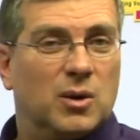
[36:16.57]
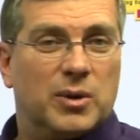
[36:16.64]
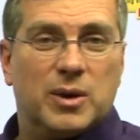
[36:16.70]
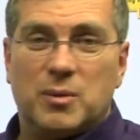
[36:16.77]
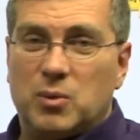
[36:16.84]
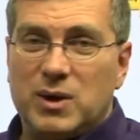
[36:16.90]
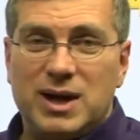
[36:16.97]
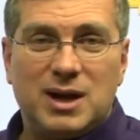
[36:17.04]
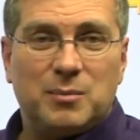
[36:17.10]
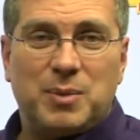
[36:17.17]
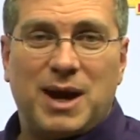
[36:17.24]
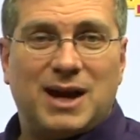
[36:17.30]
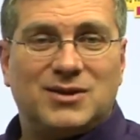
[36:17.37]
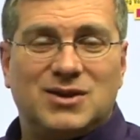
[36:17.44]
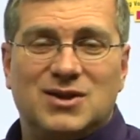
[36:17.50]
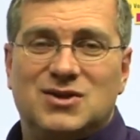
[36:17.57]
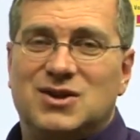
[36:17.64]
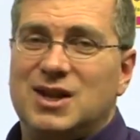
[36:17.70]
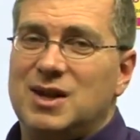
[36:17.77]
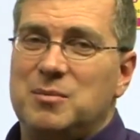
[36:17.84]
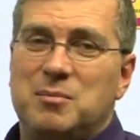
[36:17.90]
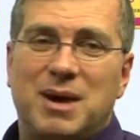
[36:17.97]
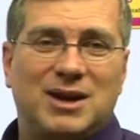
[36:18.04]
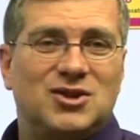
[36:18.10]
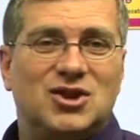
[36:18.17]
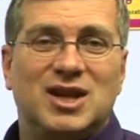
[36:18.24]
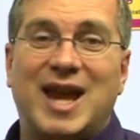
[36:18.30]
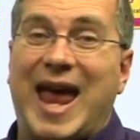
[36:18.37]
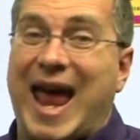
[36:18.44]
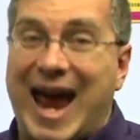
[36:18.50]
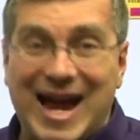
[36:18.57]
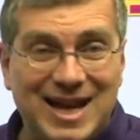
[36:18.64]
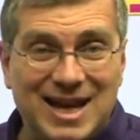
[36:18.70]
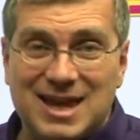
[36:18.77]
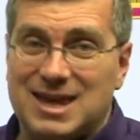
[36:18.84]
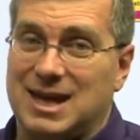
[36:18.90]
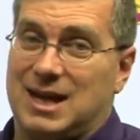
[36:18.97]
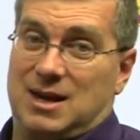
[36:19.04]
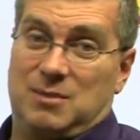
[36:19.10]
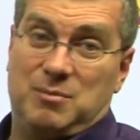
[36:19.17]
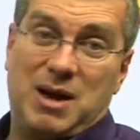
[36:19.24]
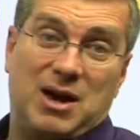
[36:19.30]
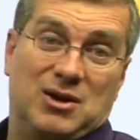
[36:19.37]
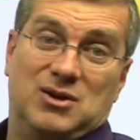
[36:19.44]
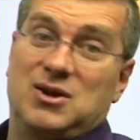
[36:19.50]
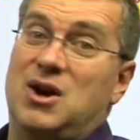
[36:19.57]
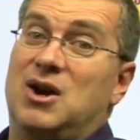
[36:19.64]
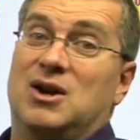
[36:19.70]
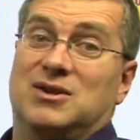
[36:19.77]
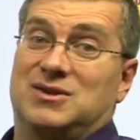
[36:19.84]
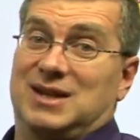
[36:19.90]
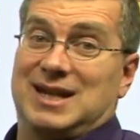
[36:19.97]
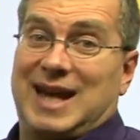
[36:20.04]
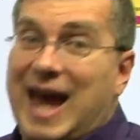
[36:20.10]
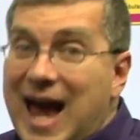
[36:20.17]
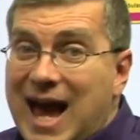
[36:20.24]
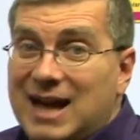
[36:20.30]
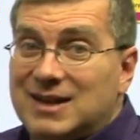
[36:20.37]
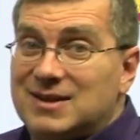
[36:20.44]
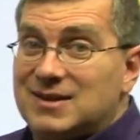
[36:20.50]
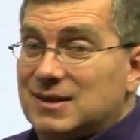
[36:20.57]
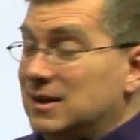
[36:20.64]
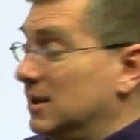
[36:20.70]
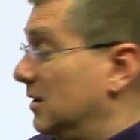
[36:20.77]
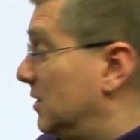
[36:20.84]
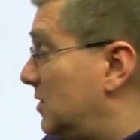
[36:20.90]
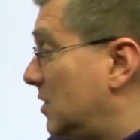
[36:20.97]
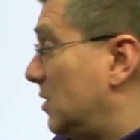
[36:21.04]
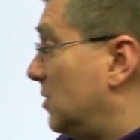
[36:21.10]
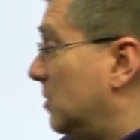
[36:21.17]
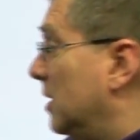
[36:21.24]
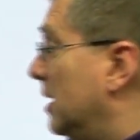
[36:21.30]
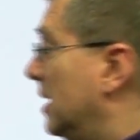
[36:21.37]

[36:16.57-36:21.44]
The reading passage didn't mention anything about dogs and cats, so